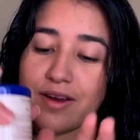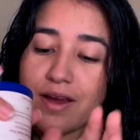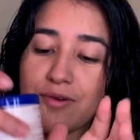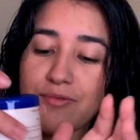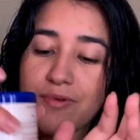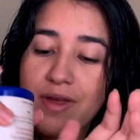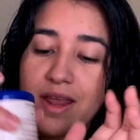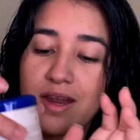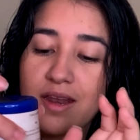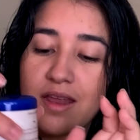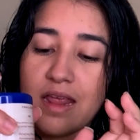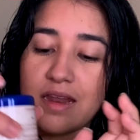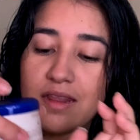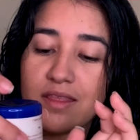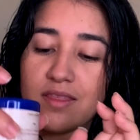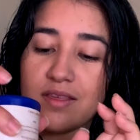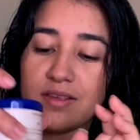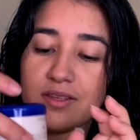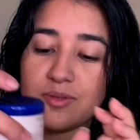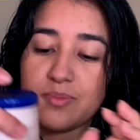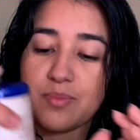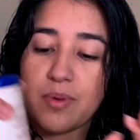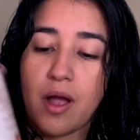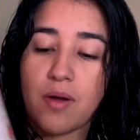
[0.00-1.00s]
I ran out of
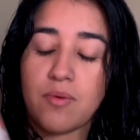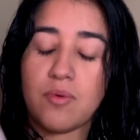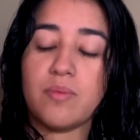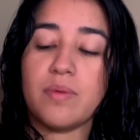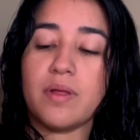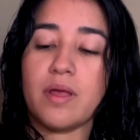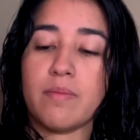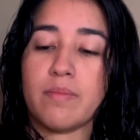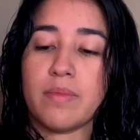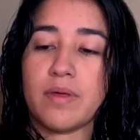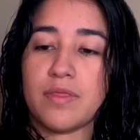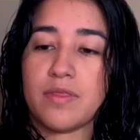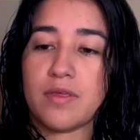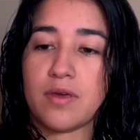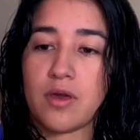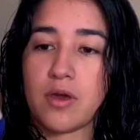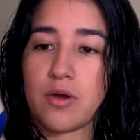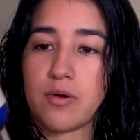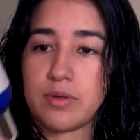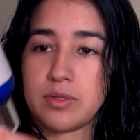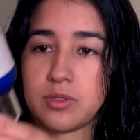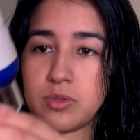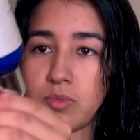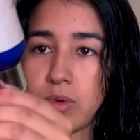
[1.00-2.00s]
this probably a month ago
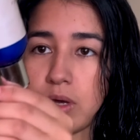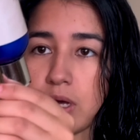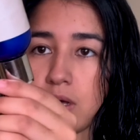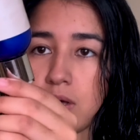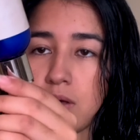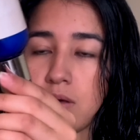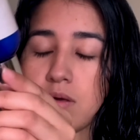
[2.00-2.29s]
as well.